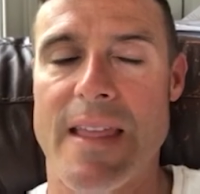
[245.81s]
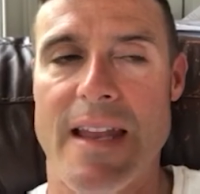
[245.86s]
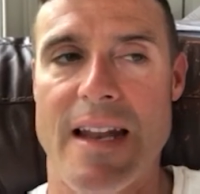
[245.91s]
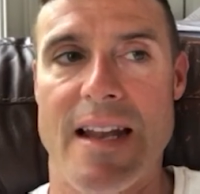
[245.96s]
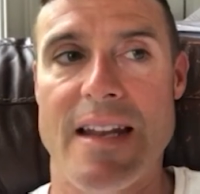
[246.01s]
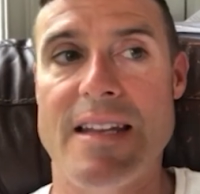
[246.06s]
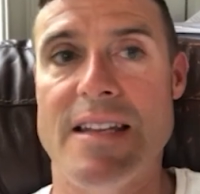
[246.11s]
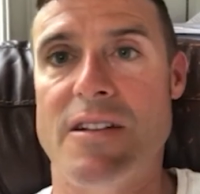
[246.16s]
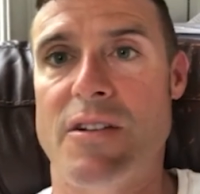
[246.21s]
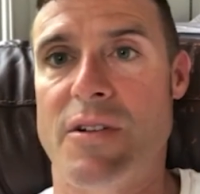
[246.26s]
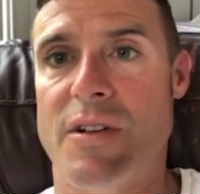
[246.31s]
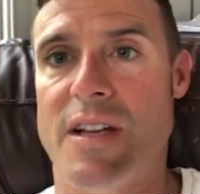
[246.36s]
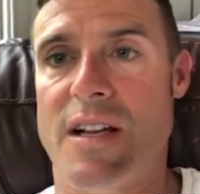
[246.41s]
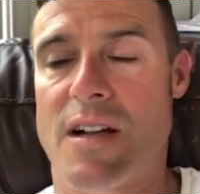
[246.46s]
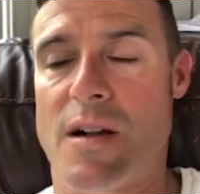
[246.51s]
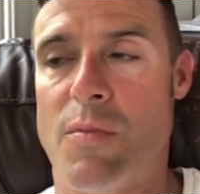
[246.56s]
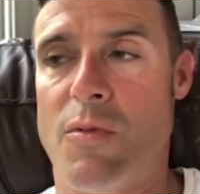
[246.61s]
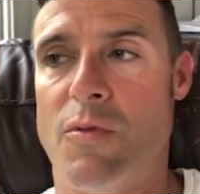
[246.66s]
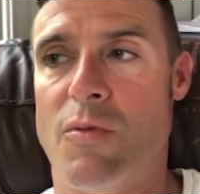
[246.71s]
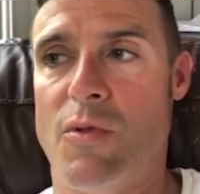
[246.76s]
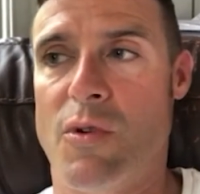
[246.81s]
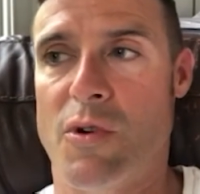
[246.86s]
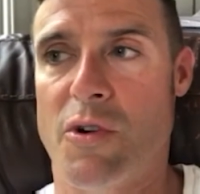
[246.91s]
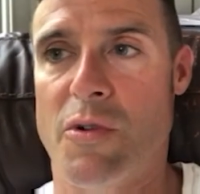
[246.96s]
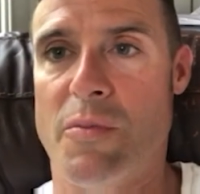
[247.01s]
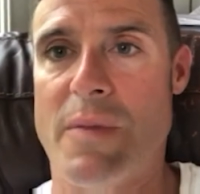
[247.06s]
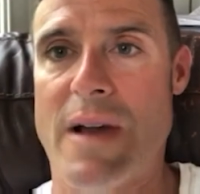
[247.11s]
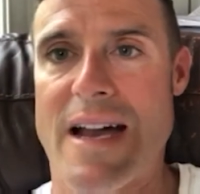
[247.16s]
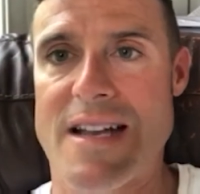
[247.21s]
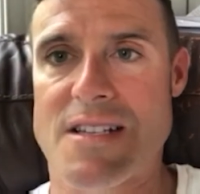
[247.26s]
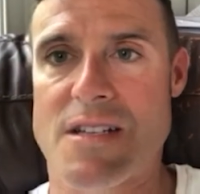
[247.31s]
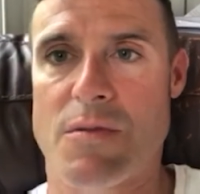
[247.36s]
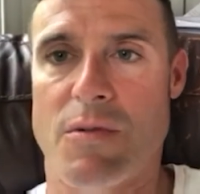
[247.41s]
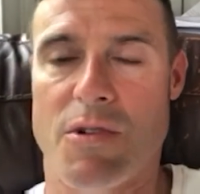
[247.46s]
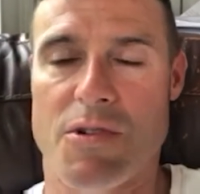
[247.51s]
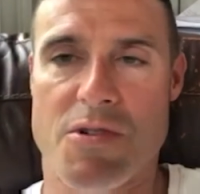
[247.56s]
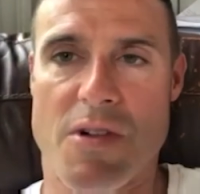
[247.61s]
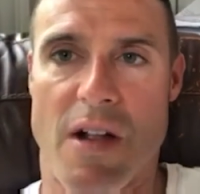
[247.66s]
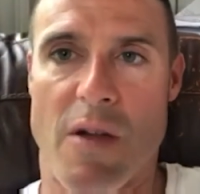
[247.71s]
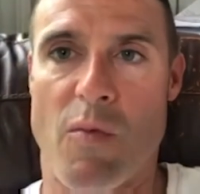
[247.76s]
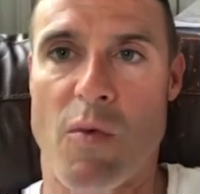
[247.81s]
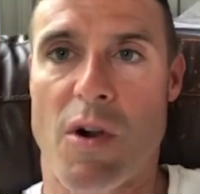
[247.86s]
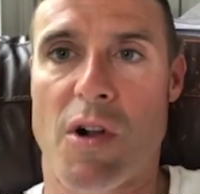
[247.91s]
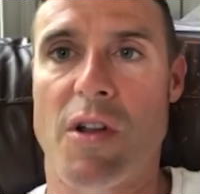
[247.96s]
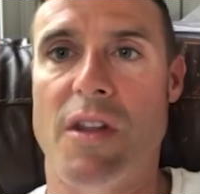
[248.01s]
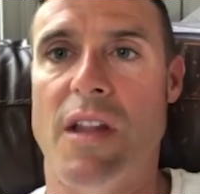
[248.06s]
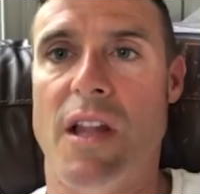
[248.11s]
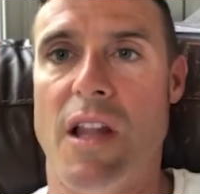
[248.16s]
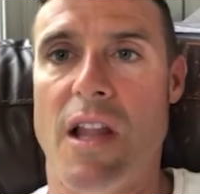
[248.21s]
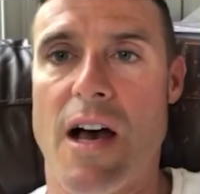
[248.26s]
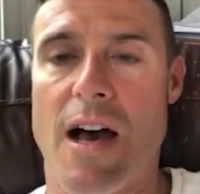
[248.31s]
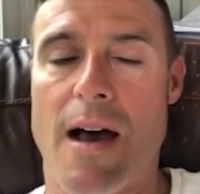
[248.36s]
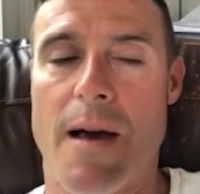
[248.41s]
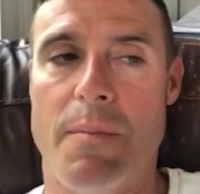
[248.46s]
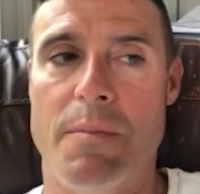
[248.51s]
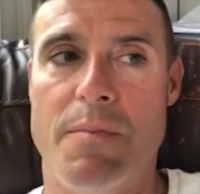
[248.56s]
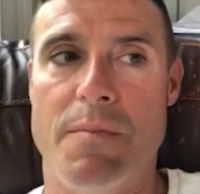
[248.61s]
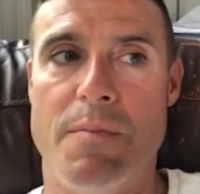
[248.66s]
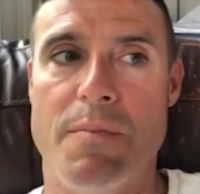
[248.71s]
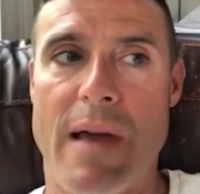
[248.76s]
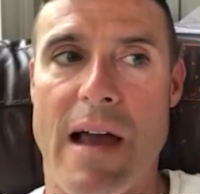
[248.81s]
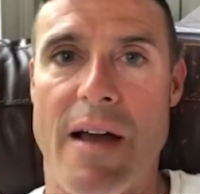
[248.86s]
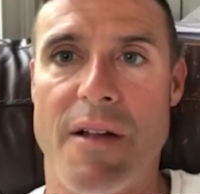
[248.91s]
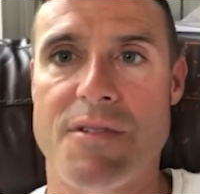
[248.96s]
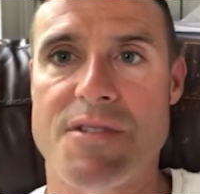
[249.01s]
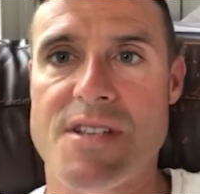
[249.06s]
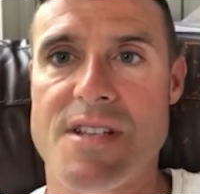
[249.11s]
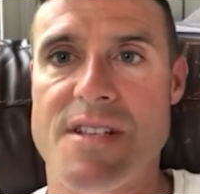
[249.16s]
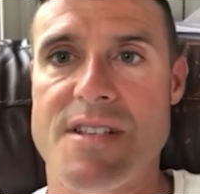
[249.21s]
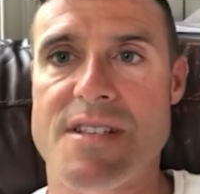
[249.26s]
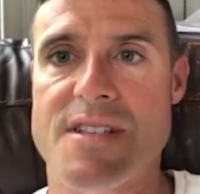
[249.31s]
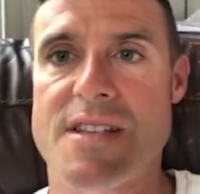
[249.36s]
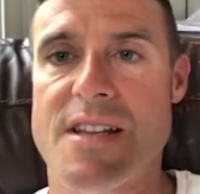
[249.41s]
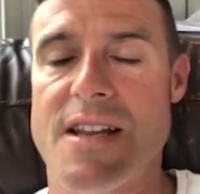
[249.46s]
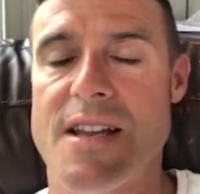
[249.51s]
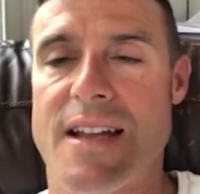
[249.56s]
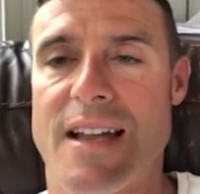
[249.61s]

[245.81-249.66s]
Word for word: and I need to go get a couple of real good basketballs so I can work on the lob bounces.